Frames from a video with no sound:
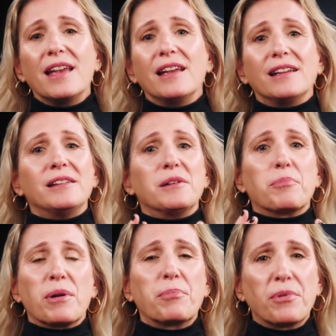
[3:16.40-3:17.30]
In the
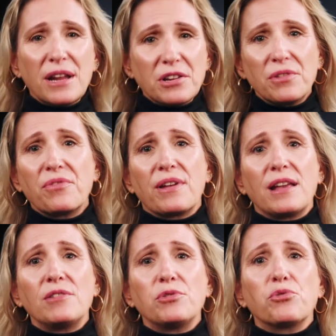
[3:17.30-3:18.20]
preparation
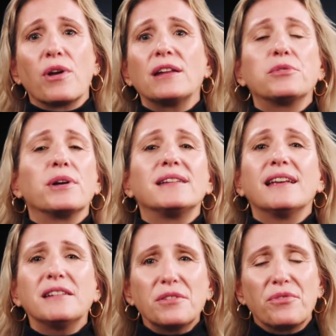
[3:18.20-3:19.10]
phase, you try to
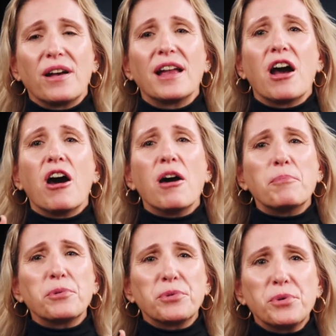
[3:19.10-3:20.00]
identify
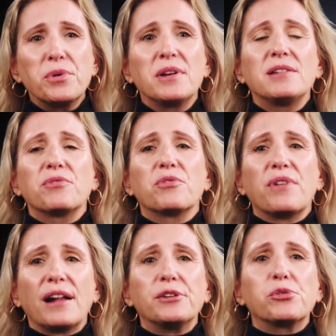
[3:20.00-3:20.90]
opportunities for
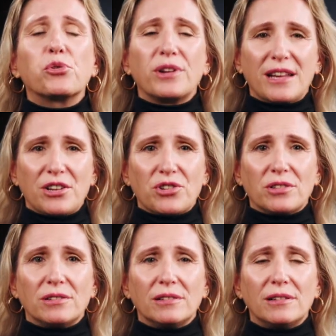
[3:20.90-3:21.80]
value
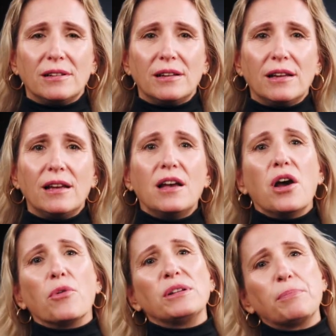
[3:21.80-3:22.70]
creation.
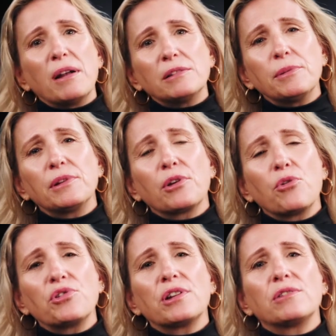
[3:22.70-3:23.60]
A responsible
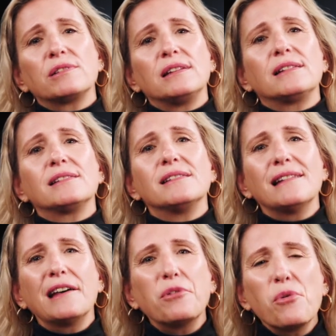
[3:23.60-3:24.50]
negotiator seeks
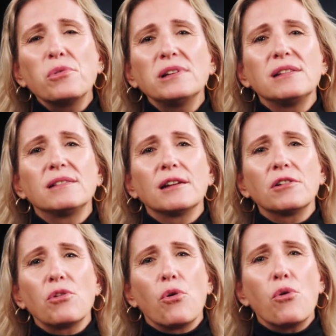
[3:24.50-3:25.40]
not only
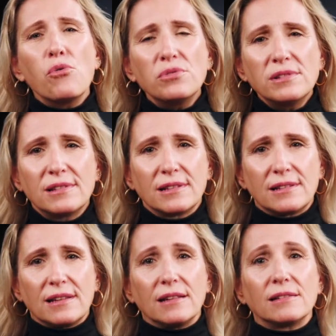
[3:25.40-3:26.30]
their own
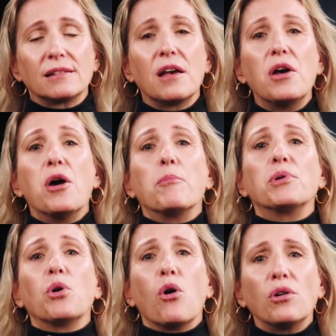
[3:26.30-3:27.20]
success,
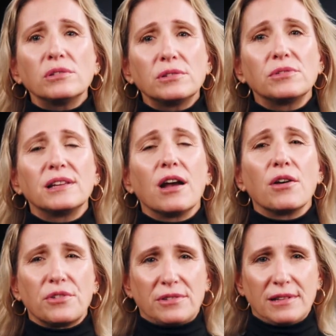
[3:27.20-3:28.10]
but also the
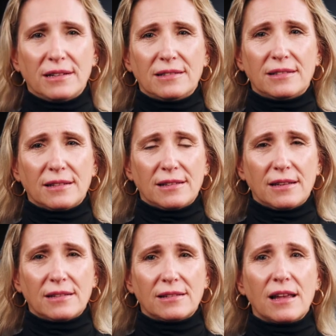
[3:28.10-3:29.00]
other side's
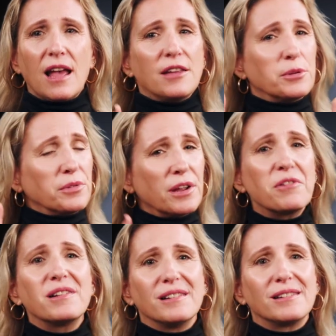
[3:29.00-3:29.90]
success. So there
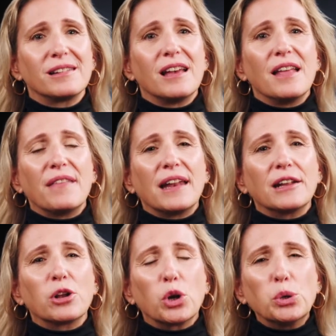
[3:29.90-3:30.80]
it is, that
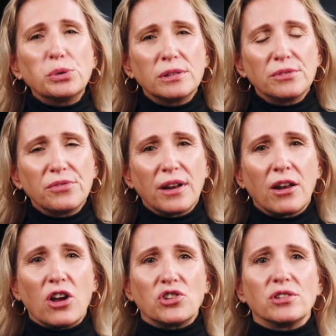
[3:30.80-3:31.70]
inclusive
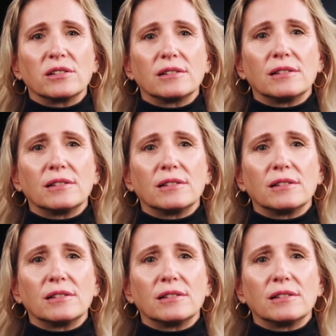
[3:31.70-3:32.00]
logic.